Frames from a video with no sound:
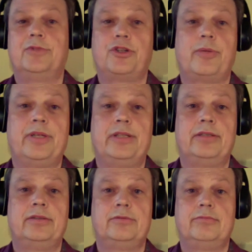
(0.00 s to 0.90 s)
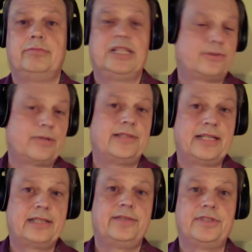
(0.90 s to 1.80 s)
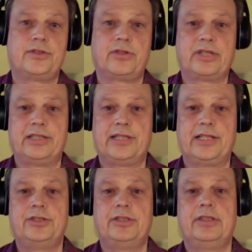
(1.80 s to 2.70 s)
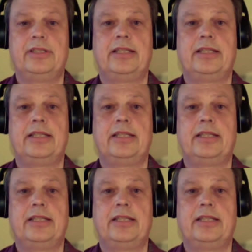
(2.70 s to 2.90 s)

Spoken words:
German men's rights activist organization,